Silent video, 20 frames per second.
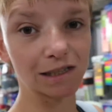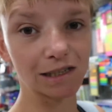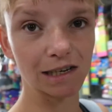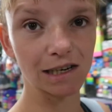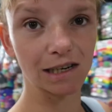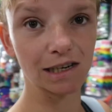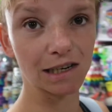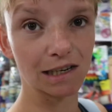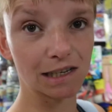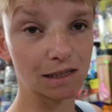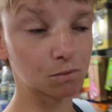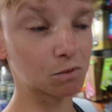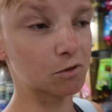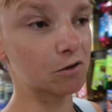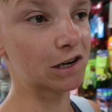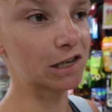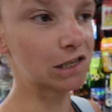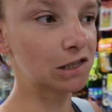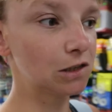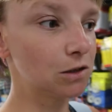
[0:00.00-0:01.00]
just need
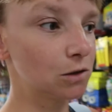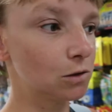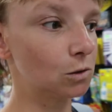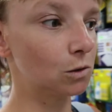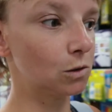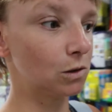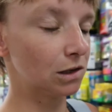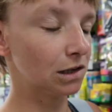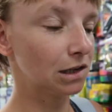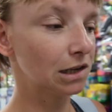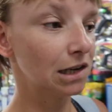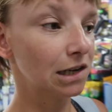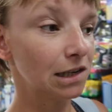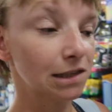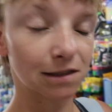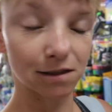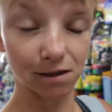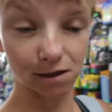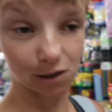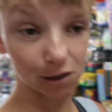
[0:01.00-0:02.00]
inspiration or
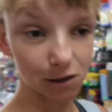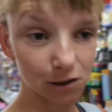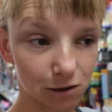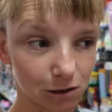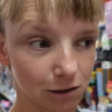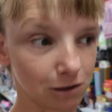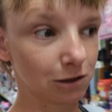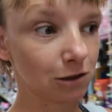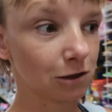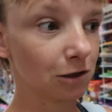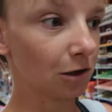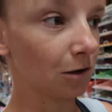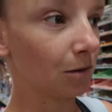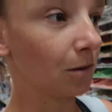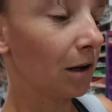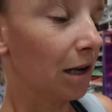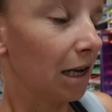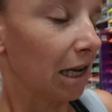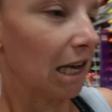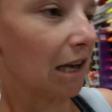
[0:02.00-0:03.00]
suggestions so
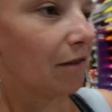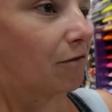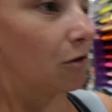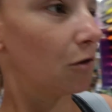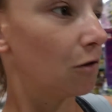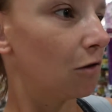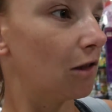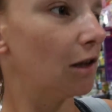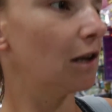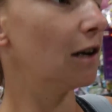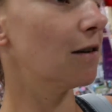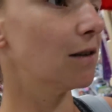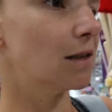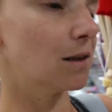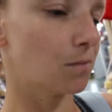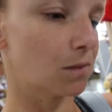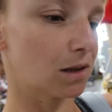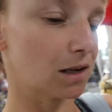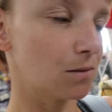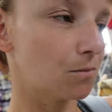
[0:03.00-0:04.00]
if you think of
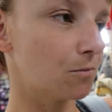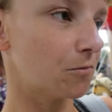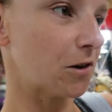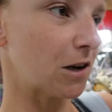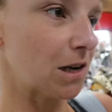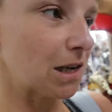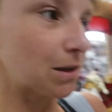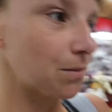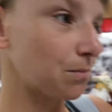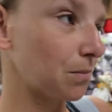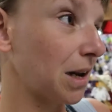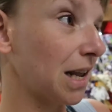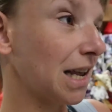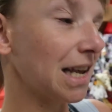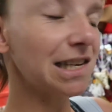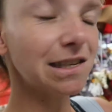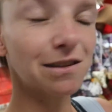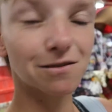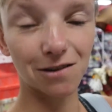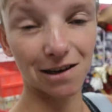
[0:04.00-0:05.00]
something please
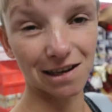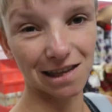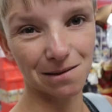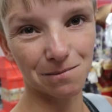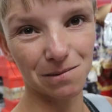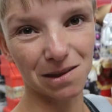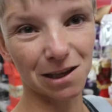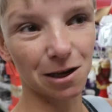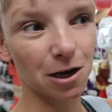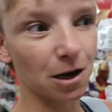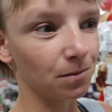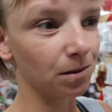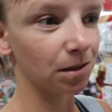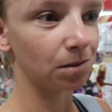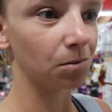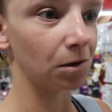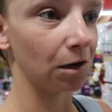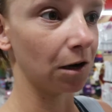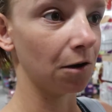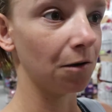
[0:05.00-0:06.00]
please write them in the
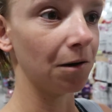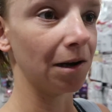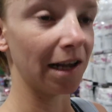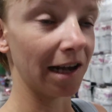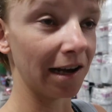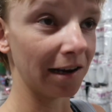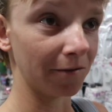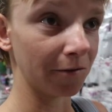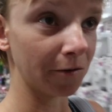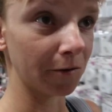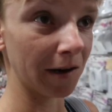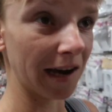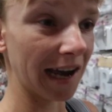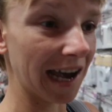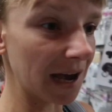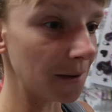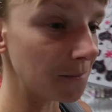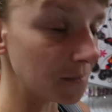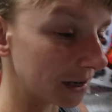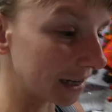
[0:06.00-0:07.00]
comments below and I will
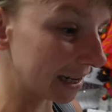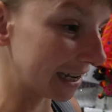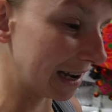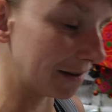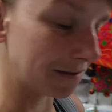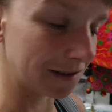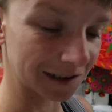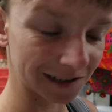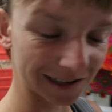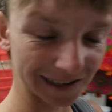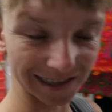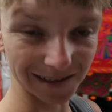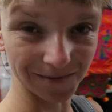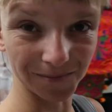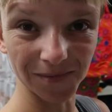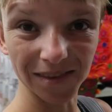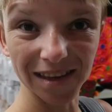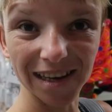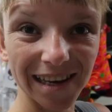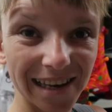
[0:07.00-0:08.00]
happily have a look at
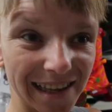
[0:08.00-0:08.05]
them